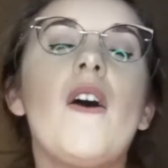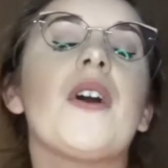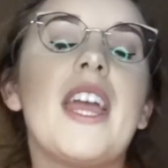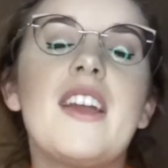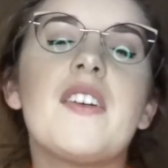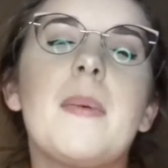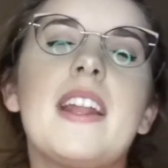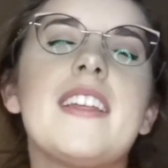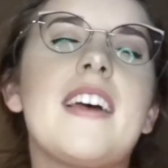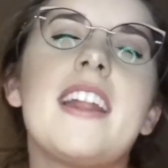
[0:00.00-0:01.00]
Okay,
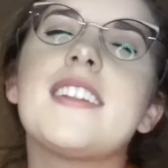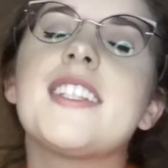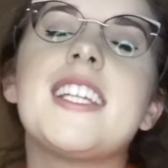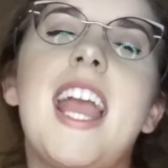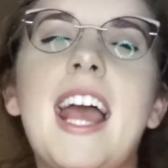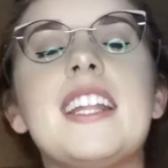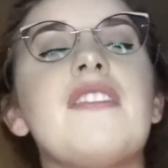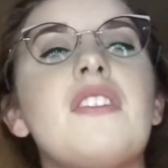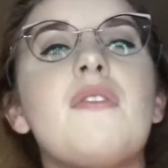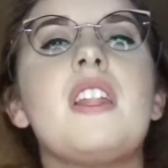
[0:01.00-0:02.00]
everybody, that is the end of
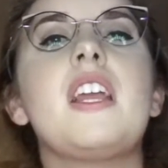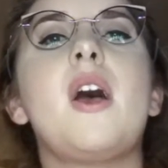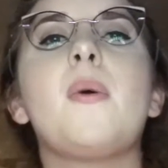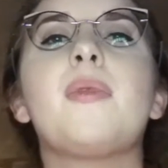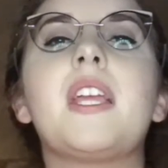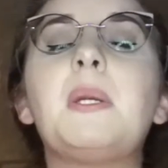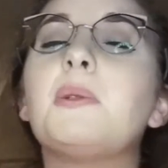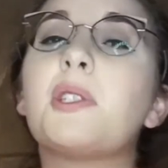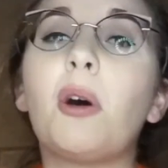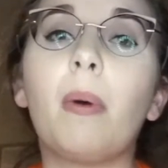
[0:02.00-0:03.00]
the video. Thank you
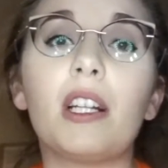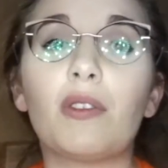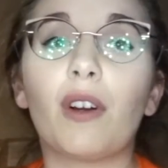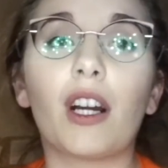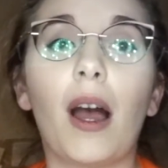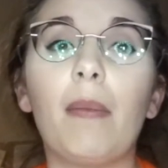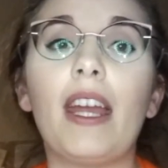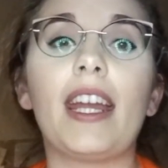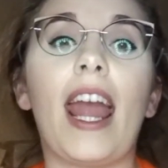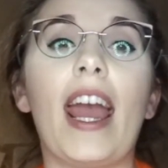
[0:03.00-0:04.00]
so much for
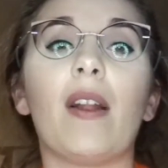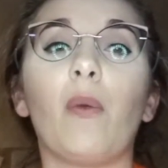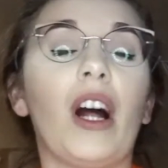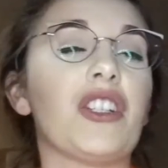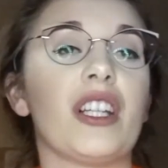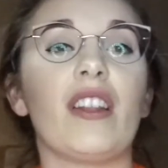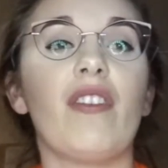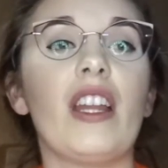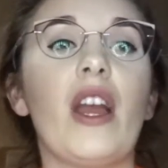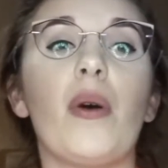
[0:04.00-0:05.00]
coming and watching the
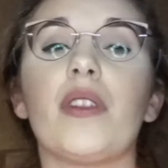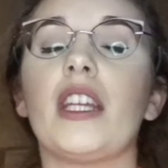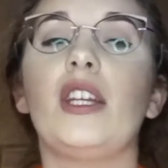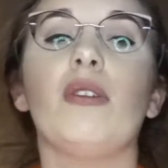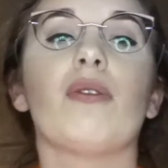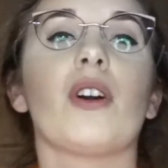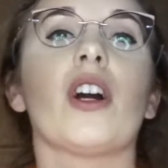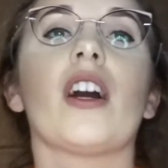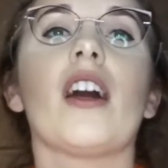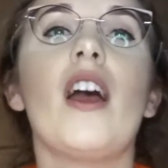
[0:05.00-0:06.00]
video. Thank you
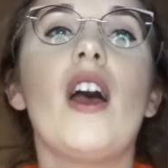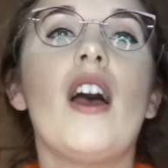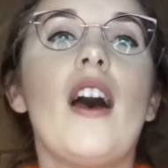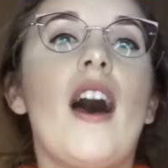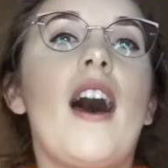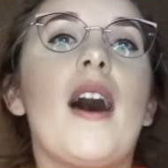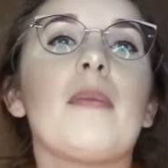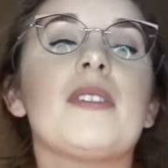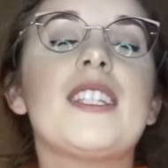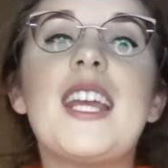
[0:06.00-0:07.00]
for
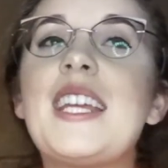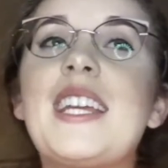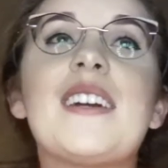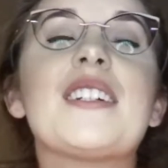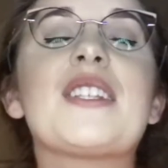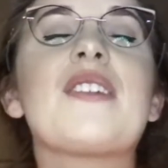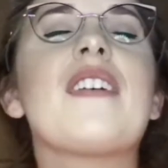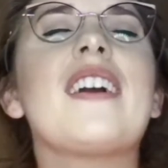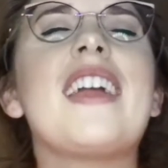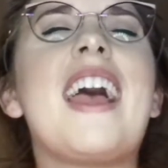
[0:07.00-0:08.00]
staying here until the
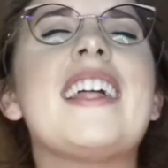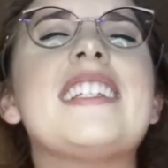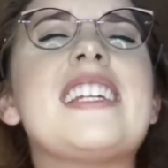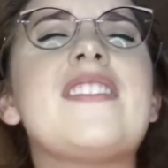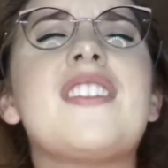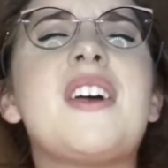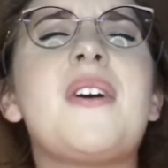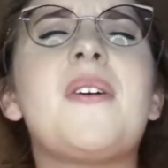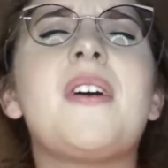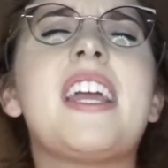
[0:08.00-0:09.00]
very end, even
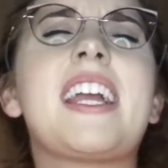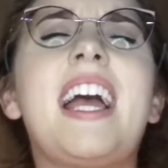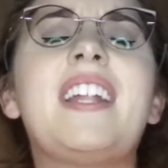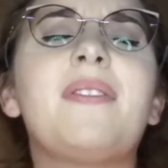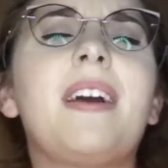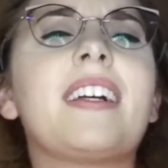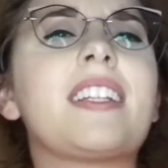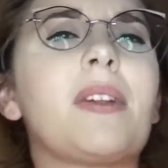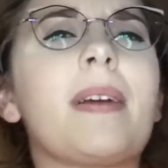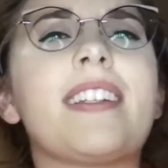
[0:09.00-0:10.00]
though it kind of went a
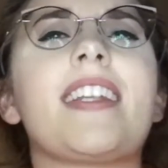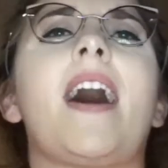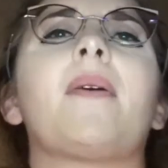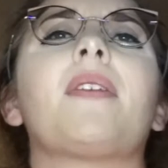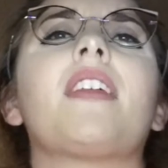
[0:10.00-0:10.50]
little bit south.